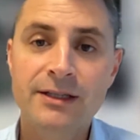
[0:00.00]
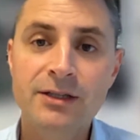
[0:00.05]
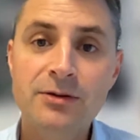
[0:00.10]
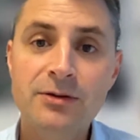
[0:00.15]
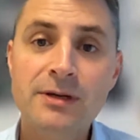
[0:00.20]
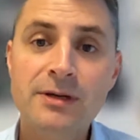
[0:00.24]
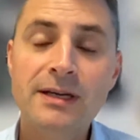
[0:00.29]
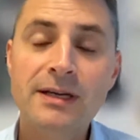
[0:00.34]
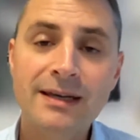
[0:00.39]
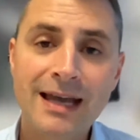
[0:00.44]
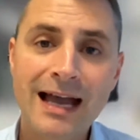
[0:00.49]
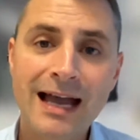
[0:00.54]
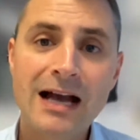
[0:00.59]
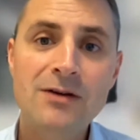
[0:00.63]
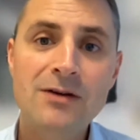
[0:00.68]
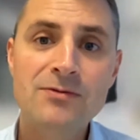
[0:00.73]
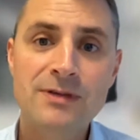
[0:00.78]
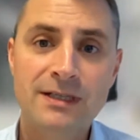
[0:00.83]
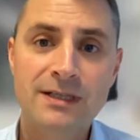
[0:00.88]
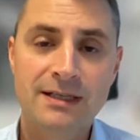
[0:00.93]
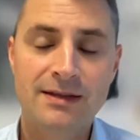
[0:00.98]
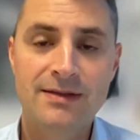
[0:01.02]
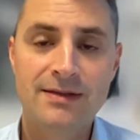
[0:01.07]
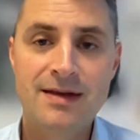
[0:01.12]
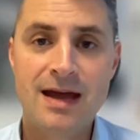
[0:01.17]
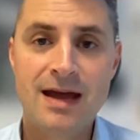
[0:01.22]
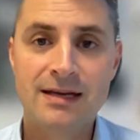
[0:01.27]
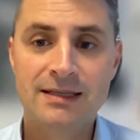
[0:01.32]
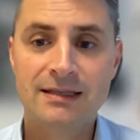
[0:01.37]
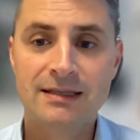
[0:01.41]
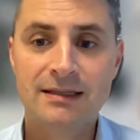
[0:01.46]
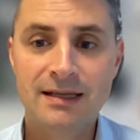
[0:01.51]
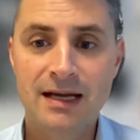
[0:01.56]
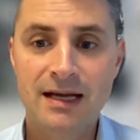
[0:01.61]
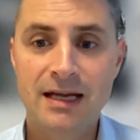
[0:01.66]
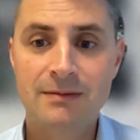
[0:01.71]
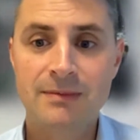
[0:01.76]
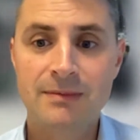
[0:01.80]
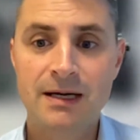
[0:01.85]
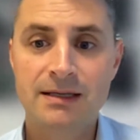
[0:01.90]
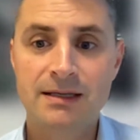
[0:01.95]
you can count that
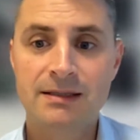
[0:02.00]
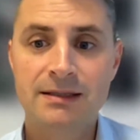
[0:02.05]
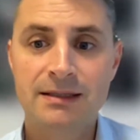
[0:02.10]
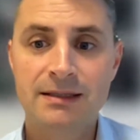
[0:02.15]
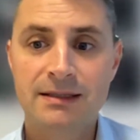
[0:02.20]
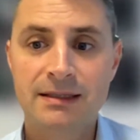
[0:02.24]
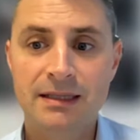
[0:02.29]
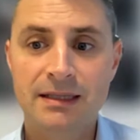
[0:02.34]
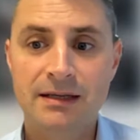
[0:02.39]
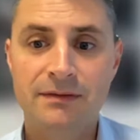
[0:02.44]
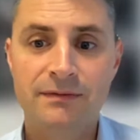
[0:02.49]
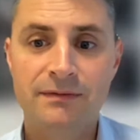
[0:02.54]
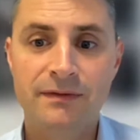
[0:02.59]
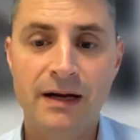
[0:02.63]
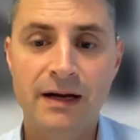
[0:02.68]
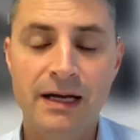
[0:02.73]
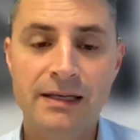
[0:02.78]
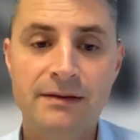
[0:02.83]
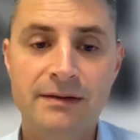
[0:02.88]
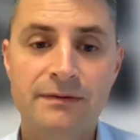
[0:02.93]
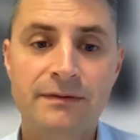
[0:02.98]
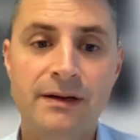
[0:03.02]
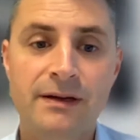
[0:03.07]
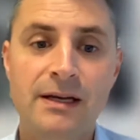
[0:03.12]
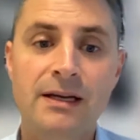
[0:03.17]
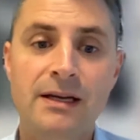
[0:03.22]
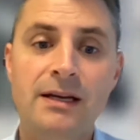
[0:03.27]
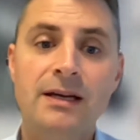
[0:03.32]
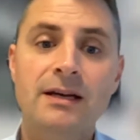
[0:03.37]
time under the Tier 5